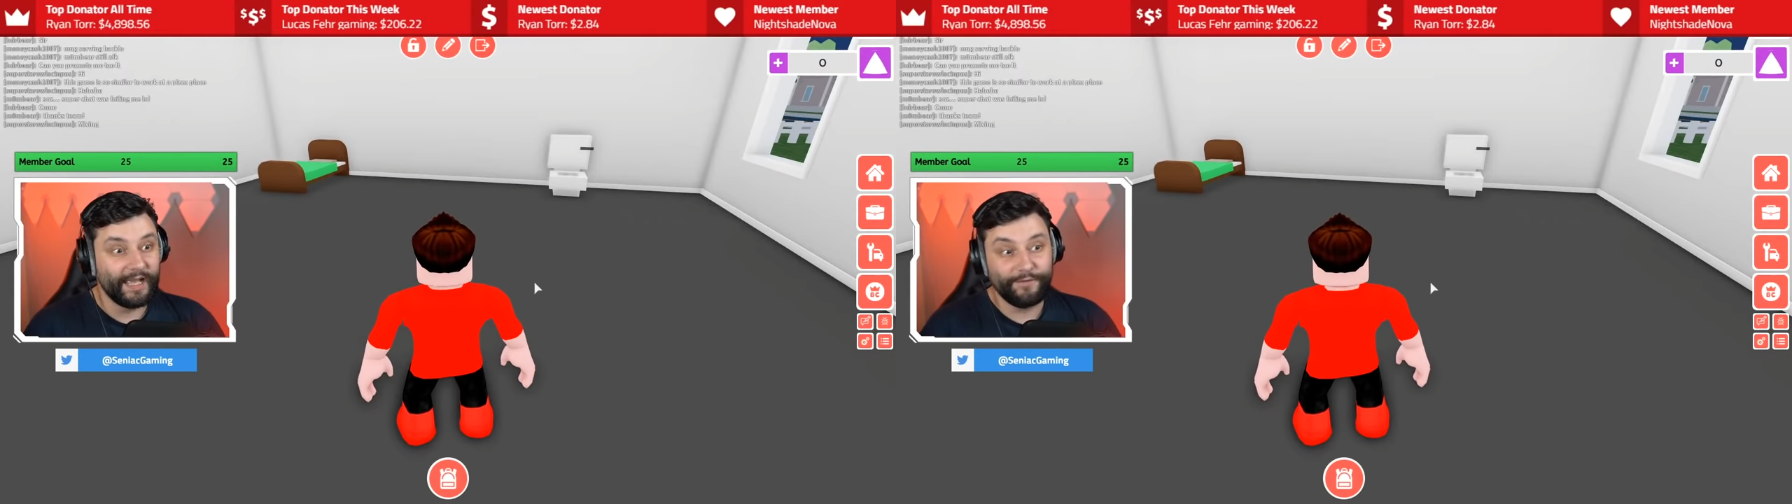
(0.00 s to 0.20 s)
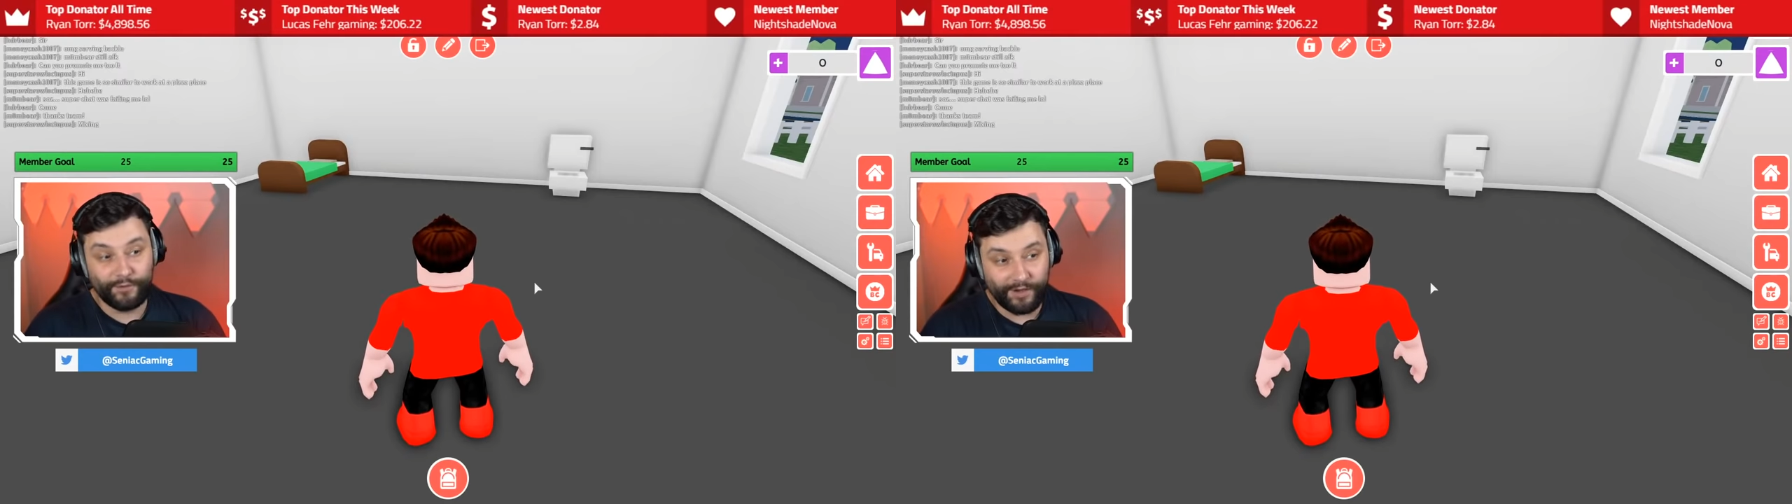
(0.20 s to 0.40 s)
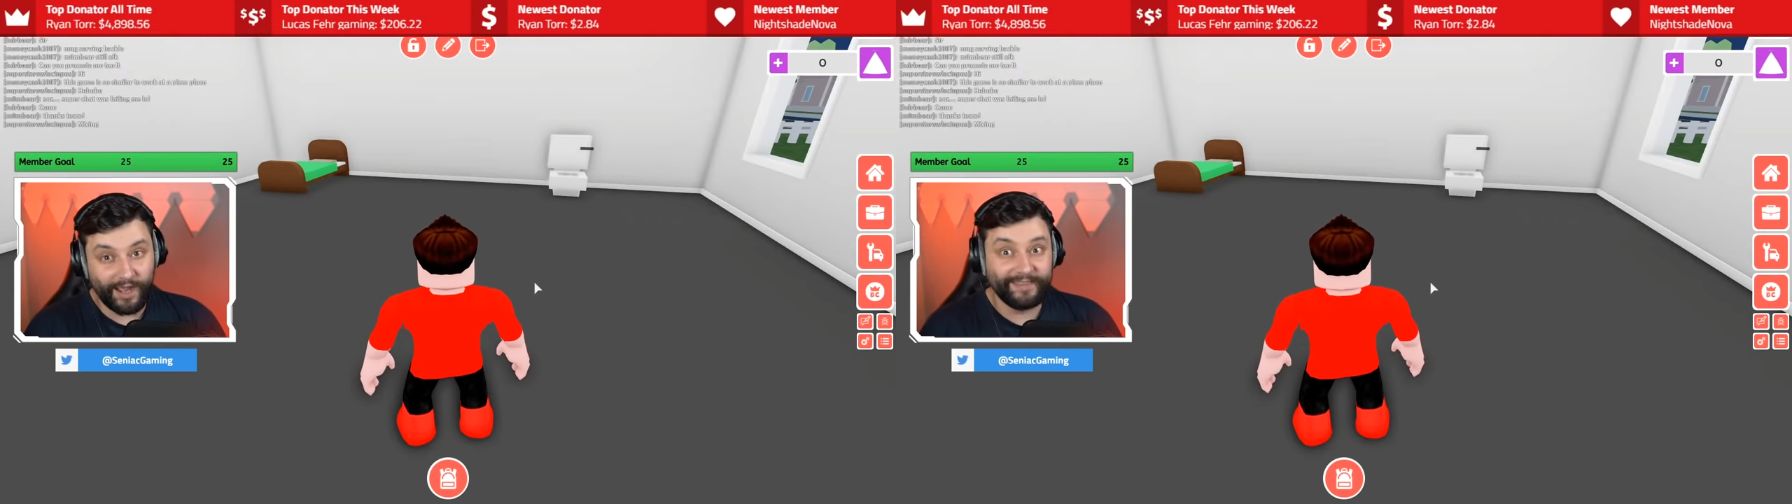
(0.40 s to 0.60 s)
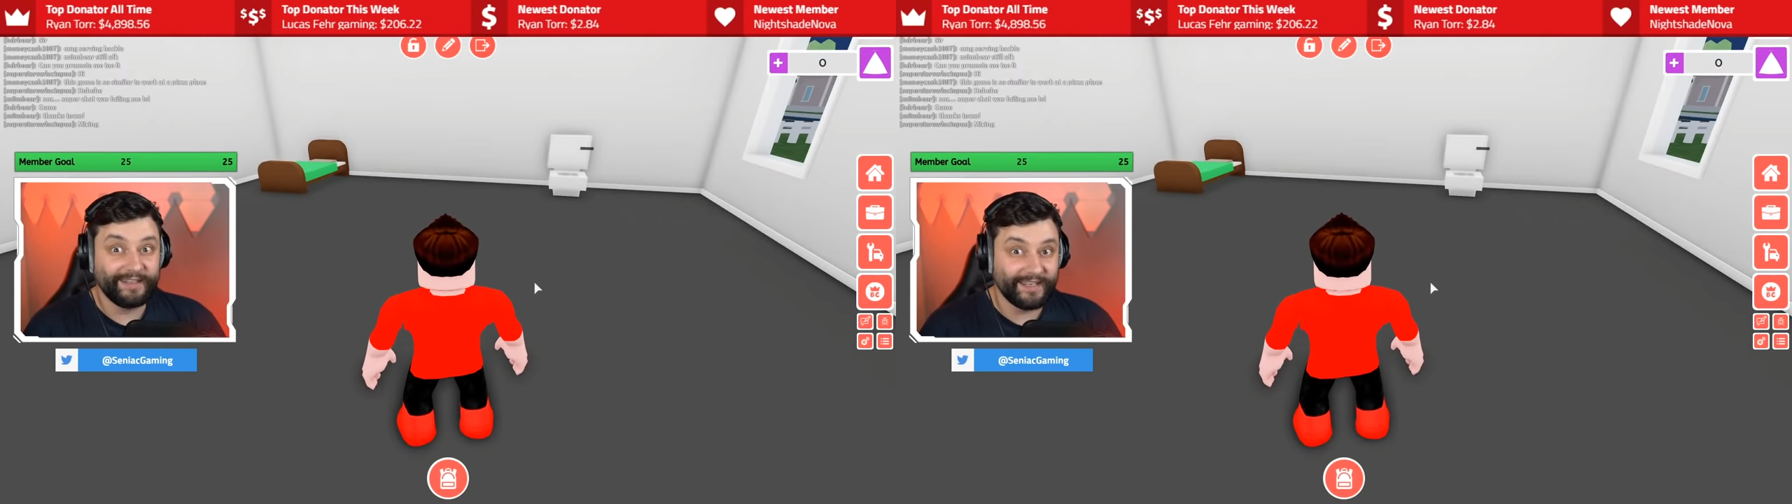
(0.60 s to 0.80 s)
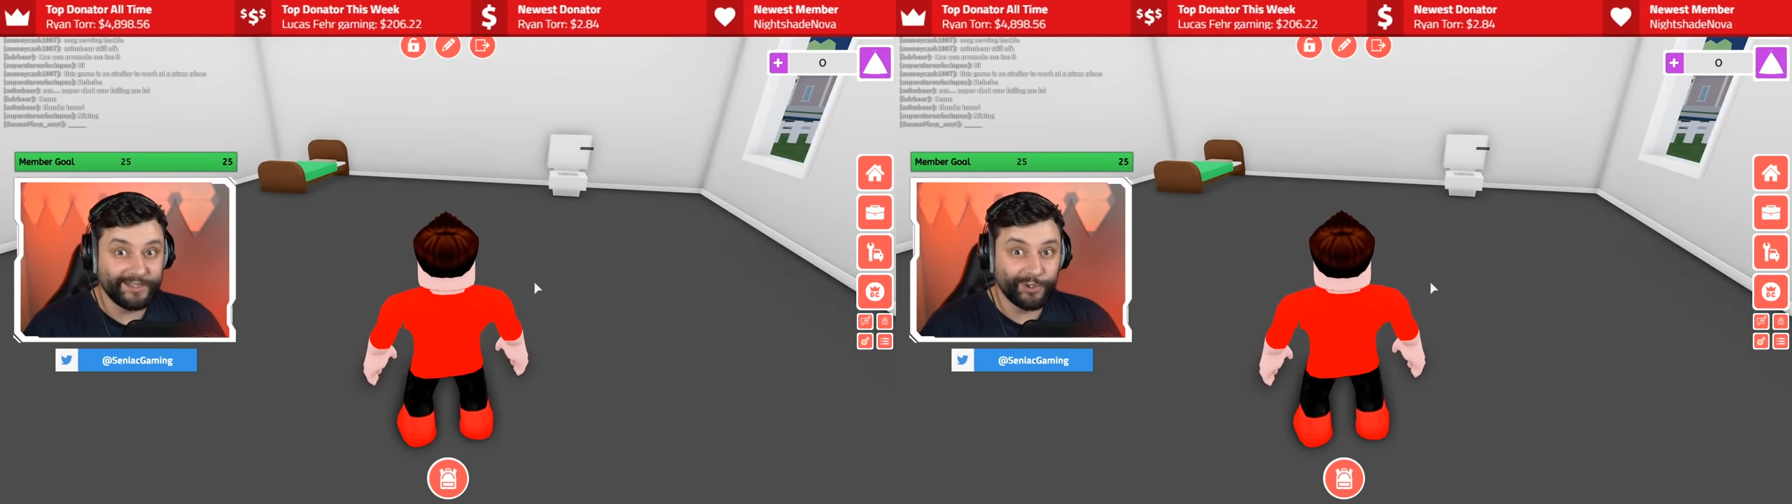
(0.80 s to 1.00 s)
if you're not in the
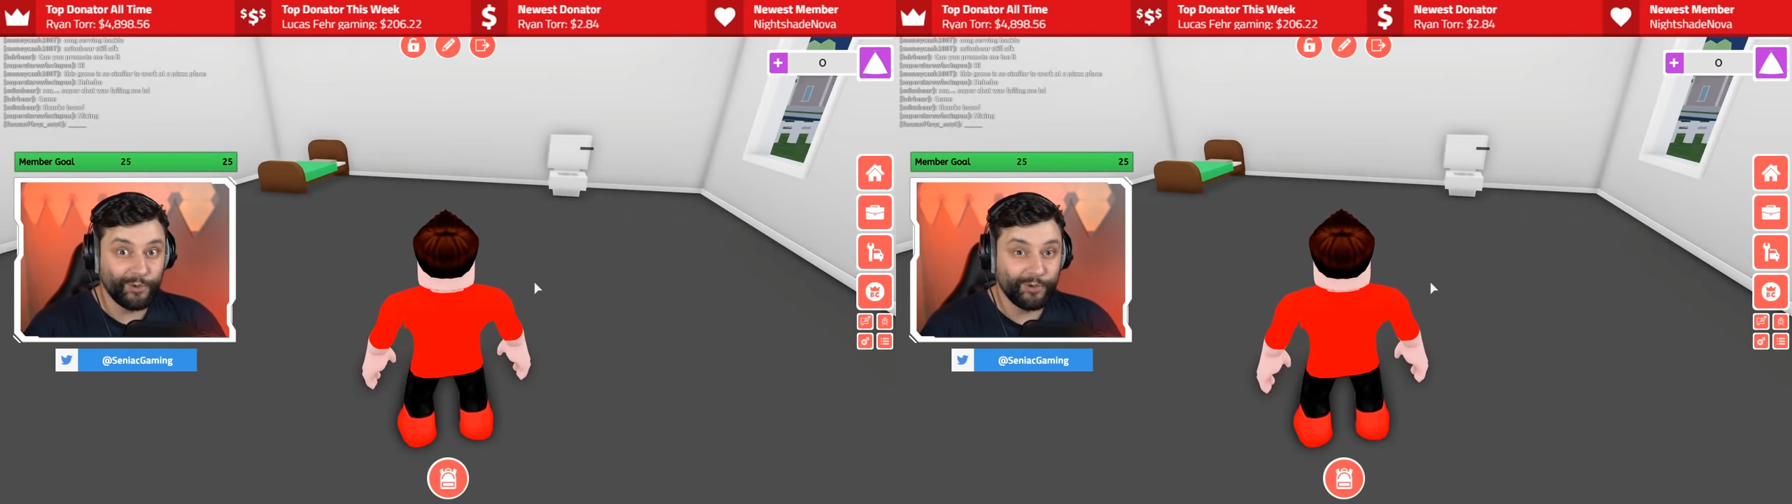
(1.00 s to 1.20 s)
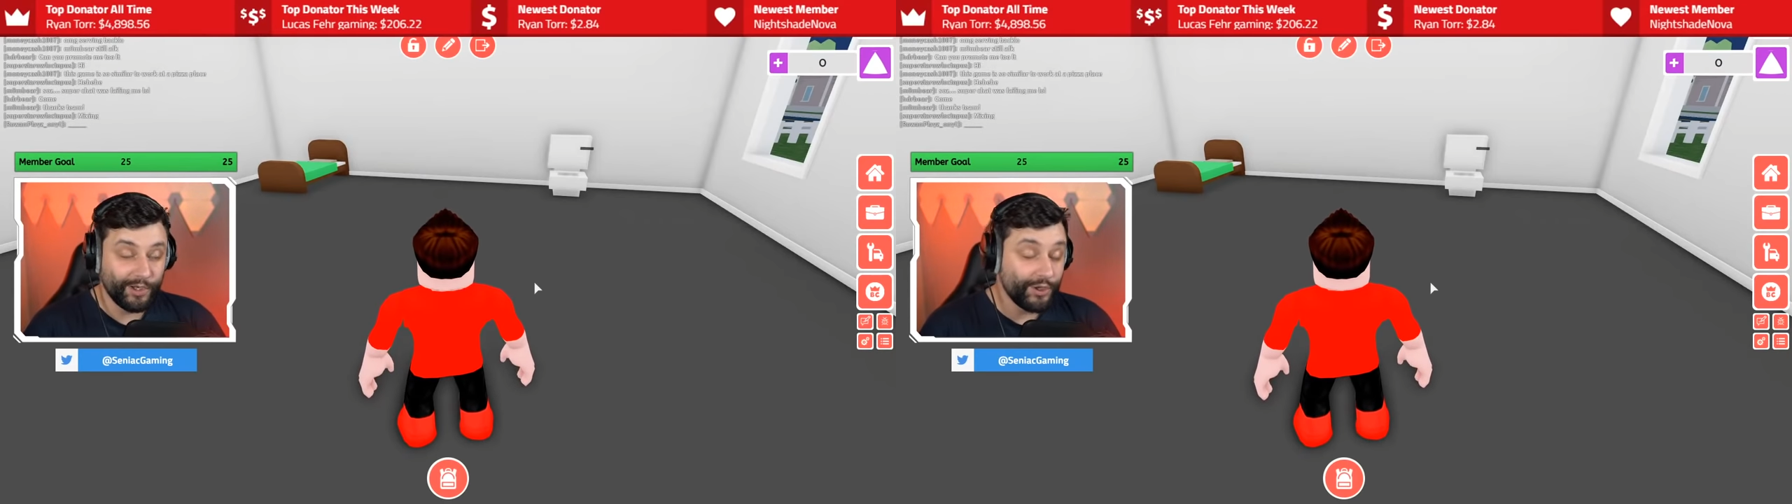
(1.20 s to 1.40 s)
Discord,